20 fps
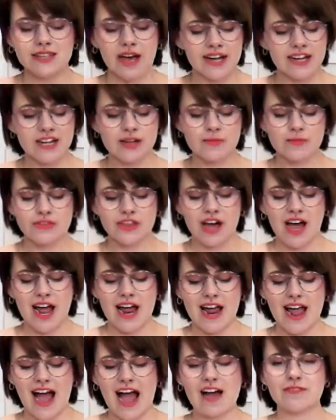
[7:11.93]
item that
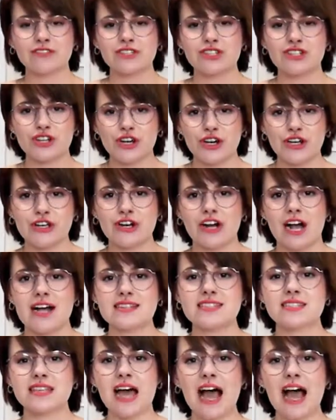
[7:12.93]
I have to show you guys is